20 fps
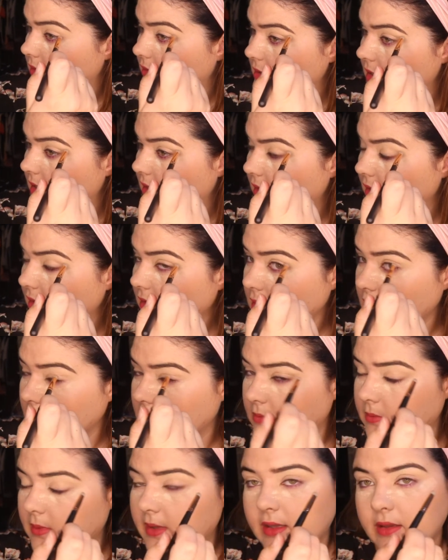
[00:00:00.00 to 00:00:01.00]

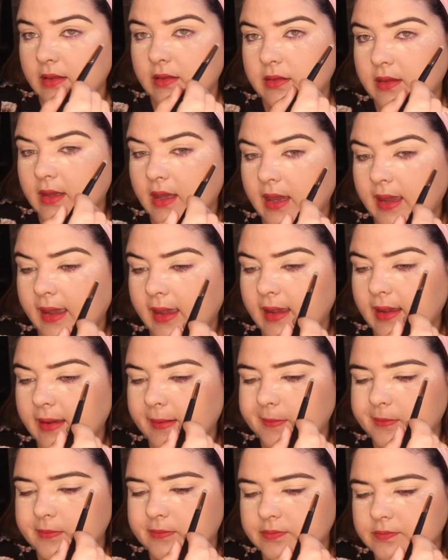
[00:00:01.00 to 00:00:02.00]
starting with
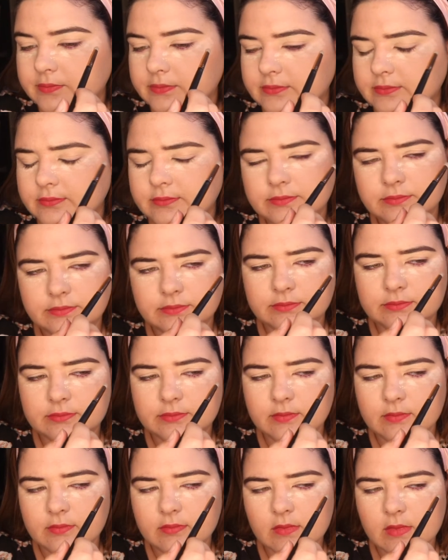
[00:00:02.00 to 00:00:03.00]
a,
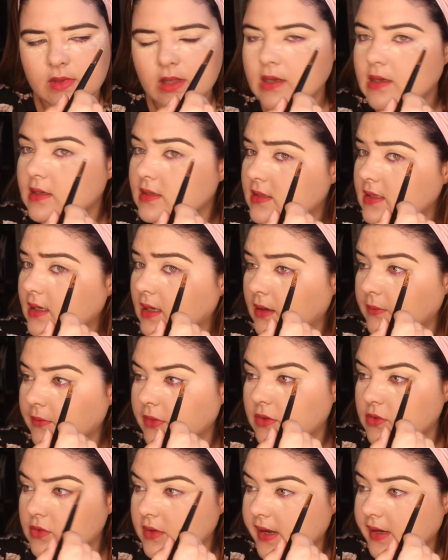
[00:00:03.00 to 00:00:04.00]
starting
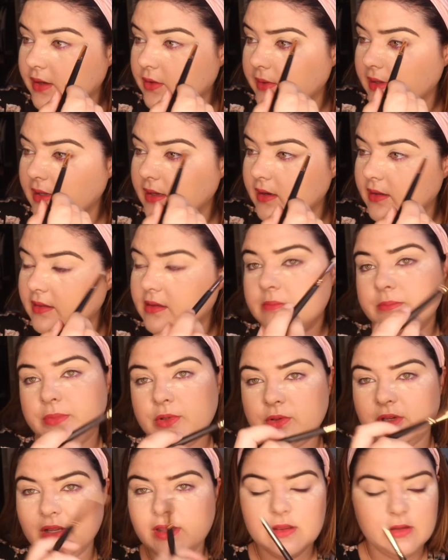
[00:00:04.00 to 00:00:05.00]
with the triangle here and then
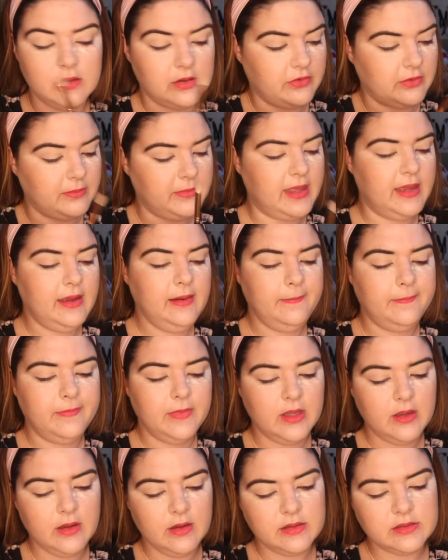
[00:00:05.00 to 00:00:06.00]
building the look from there.
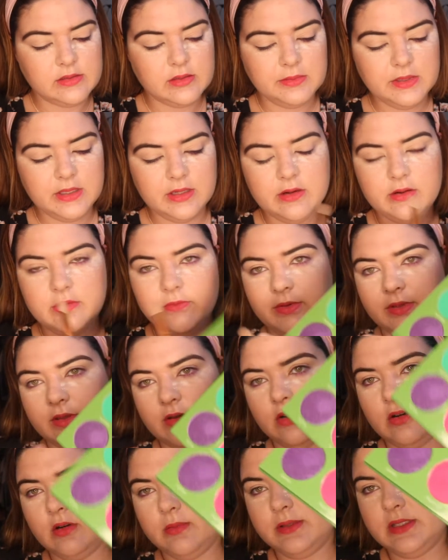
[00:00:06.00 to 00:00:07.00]
So I'm going to go in with
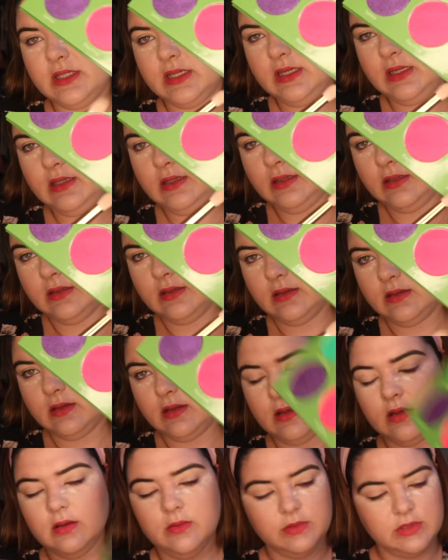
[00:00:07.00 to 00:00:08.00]
Aubergine,
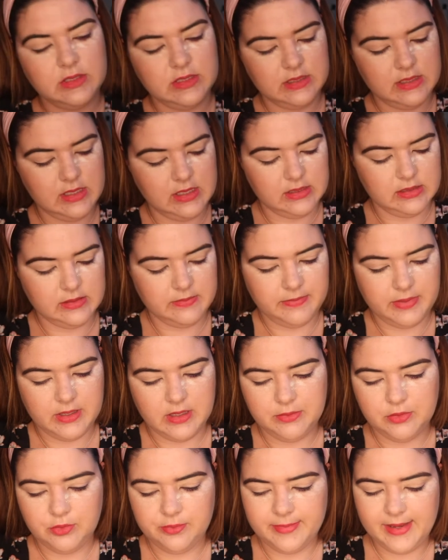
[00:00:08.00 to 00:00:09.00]
which is this
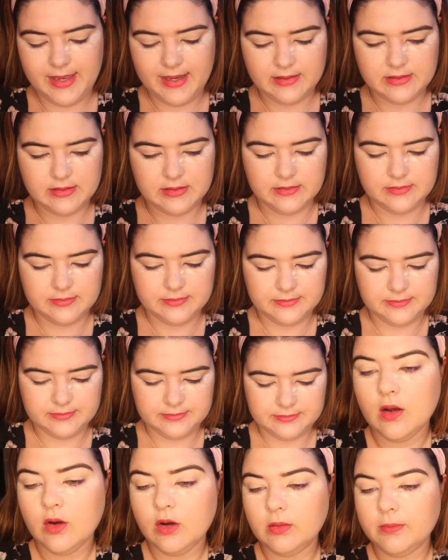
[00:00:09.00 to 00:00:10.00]
purple matte,
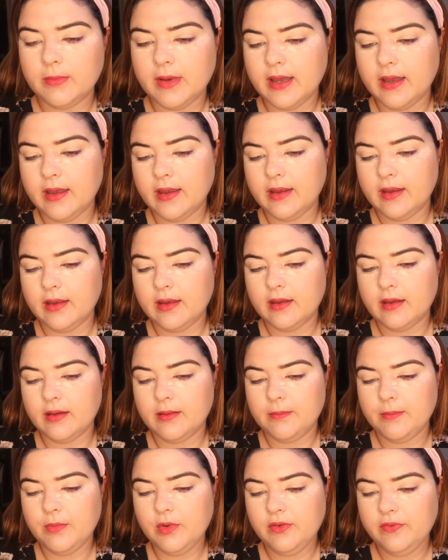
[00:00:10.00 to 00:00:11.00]
on my
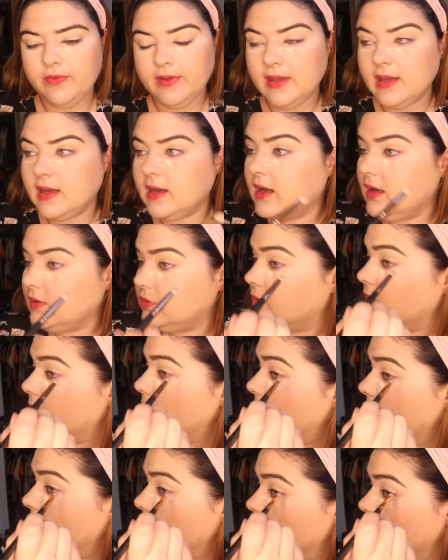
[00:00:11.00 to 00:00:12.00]
Morphe R
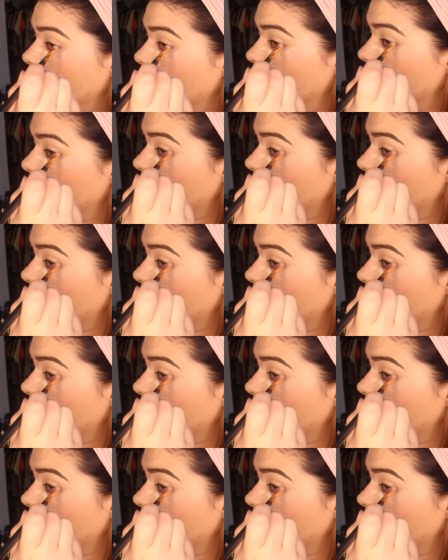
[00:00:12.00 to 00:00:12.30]
forty-one.